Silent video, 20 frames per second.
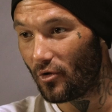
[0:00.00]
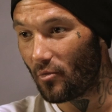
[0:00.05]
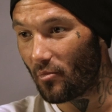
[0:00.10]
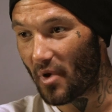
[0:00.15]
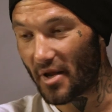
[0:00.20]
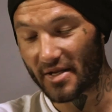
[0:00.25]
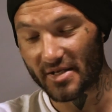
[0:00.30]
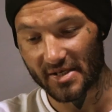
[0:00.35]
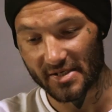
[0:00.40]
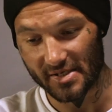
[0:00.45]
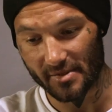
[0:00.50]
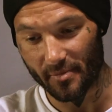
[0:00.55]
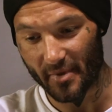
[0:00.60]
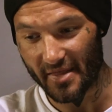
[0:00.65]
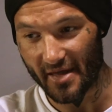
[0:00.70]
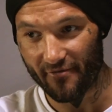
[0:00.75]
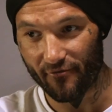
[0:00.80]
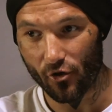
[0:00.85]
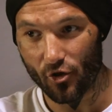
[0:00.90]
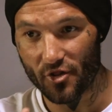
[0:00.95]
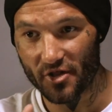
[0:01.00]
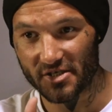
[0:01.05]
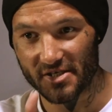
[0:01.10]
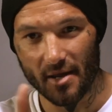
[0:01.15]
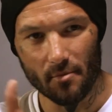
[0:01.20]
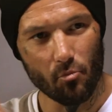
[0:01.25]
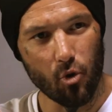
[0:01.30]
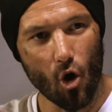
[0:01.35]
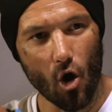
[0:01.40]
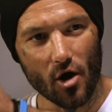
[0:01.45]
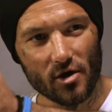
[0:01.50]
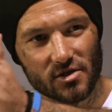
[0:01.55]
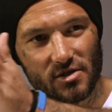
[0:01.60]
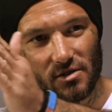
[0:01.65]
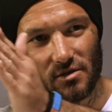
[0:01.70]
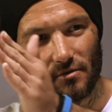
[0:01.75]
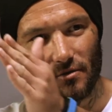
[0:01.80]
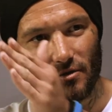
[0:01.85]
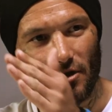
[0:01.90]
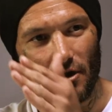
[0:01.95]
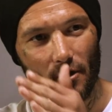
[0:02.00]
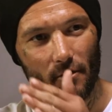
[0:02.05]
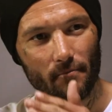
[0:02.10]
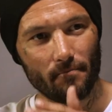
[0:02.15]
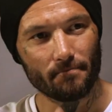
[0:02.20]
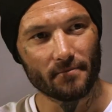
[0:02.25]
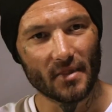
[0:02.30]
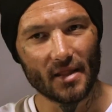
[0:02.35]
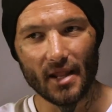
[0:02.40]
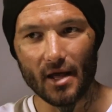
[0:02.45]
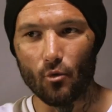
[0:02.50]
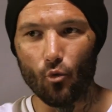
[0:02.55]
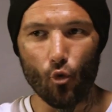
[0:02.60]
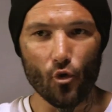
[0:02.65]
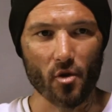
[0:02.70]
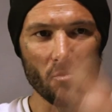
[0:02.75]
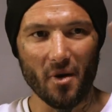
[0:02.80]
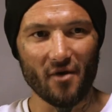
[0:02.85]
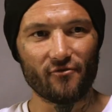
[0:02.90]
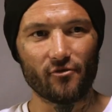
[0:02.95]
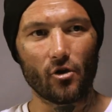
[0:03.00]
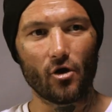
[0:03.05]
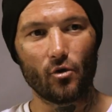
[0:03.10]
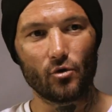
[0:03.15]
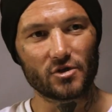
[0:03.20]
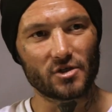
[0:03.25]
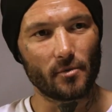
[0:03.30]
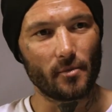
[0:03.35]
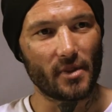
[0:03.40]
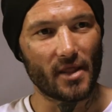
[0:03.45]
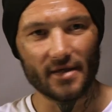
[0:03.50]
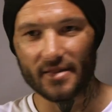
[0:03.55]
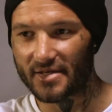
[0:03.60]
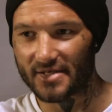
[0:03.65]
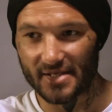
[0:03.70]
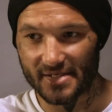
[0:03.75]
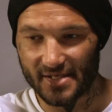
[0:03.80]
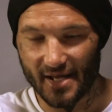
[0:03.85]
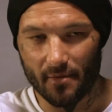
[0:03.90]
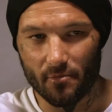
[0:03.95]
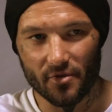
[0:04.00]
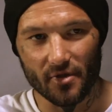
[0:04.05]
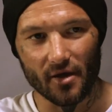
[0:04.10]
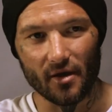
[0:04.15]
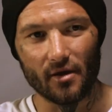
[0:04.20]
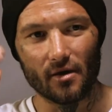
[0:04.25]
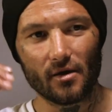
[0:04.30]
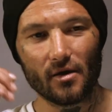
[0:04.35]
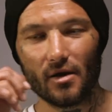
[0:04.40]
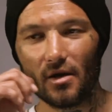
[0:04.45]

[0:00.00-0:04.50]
But but they follow the same path, you know, like water buffalo or something. That's the same thing.